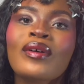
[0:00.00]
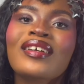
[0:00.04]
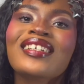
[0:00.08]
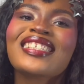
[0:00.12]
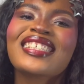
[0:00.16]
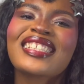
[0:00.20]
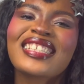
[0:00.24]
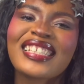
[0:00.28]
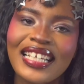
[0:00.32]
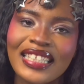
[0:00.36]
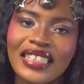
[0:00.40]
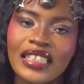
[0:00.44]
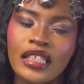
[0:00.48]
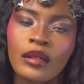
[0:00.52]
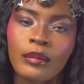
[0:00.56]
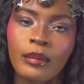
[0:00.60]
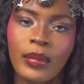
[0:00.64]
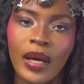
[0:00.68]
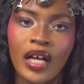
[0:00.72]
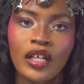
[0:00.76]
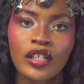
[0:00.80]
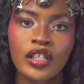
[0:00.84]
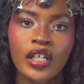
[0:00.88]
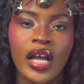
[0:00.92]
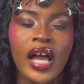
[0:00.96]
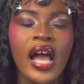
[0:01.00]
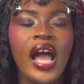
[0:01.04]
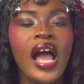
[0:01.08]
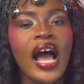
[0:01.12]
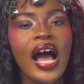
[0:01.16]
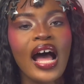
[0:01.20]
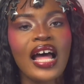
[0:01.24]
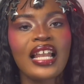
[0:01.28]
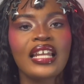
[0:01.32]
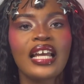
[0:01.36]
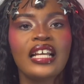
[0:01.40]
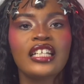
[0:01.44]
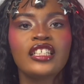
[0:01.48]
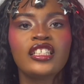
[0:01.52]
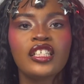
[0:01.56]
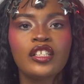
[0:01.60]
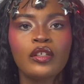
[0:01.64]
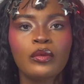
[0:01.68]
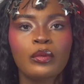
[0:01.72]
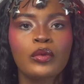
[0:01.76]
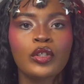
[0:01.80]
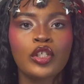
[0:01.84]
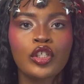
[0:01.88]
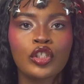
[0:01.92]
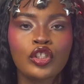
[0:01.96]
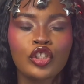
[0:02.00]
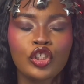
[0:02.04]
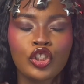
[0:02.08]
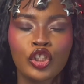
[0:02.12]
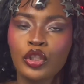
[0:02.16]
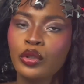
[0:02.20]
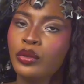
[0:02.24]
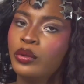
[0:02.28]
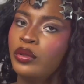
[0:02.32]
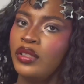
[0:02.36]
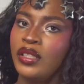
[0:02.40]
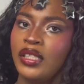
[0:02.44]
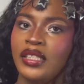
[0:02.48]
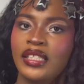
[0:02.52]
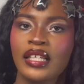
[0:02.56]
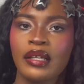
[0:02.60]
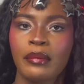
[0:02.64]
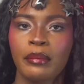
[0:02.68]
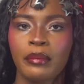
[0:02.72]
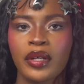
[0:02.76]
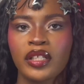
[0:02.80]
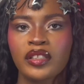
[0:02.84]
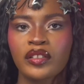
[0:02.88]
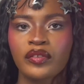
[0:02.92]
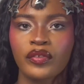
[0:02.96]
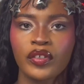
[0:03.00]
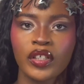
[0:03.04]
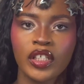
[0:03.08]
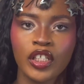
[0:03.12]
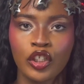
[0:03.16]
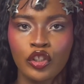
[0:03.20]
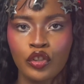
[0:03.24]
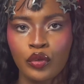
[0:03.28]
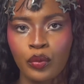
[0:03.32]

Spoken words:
Setting powder. And I didn't want to choose the same brands for each